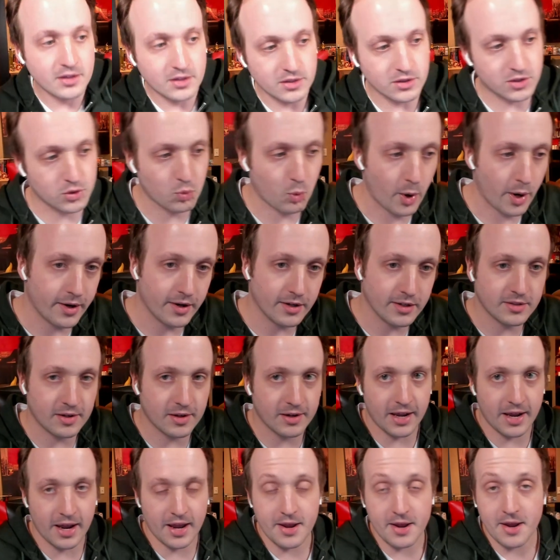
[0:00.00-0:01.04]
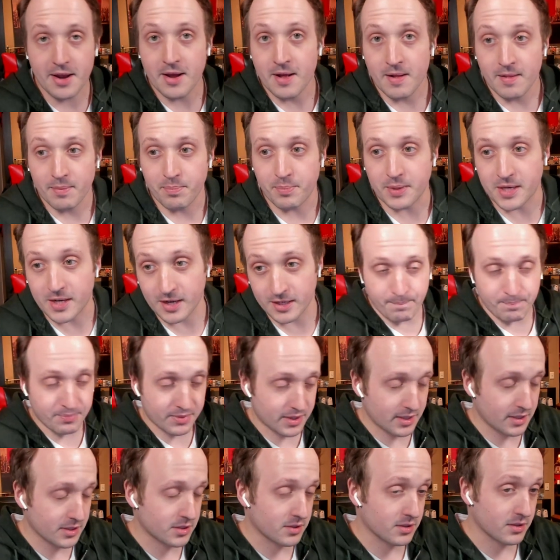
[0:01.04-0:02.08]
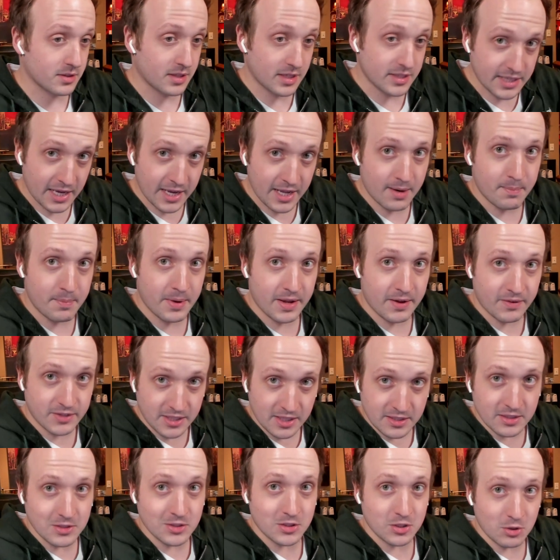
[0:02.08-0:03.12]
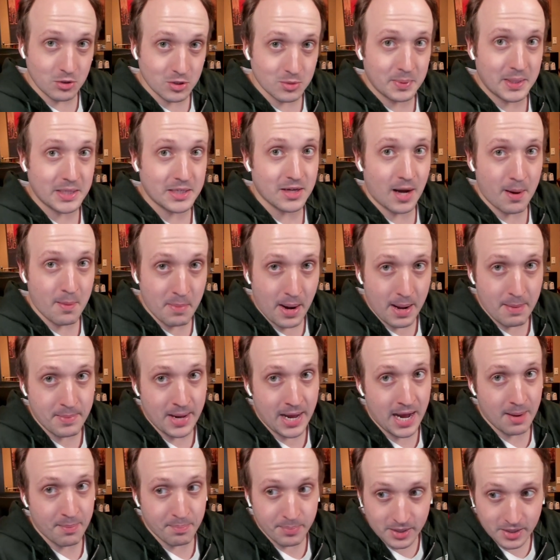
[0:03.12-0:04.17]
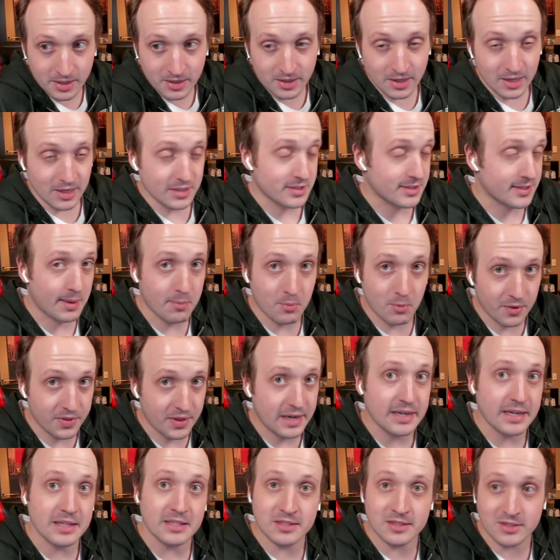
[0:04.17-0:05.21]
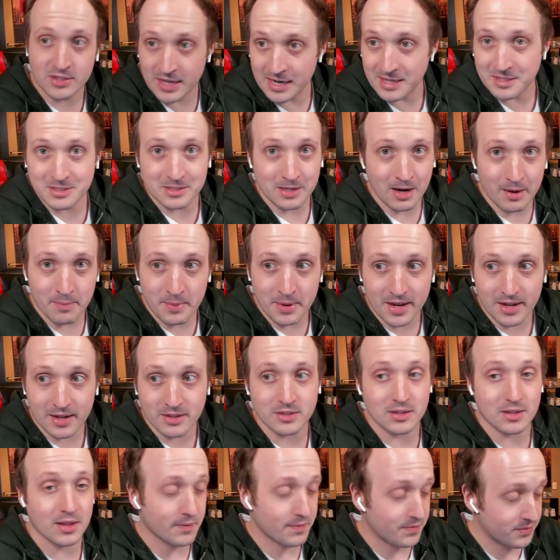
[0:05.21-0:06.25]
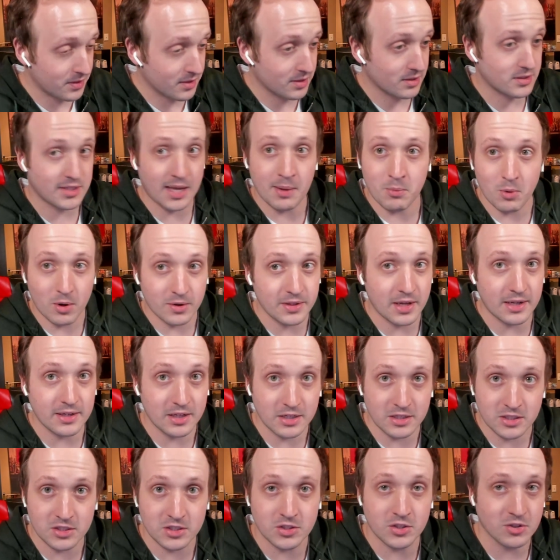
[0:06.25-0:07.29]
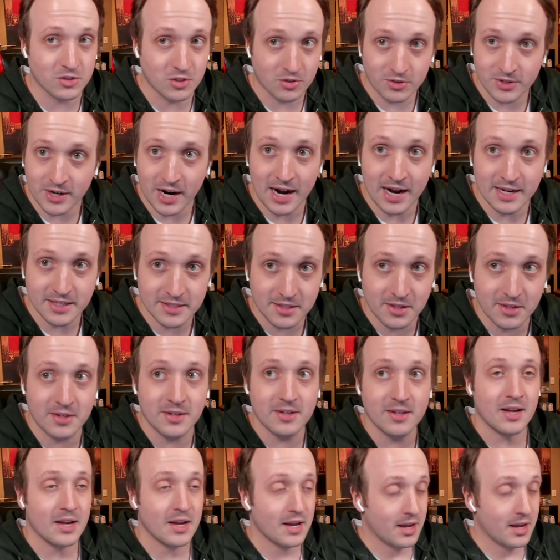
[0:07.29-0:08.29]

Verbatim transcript: sweater today because this this anime season two is being done by Mappa, same one that did Chainsaw Man, the same one that did Jujutsu Kaisen,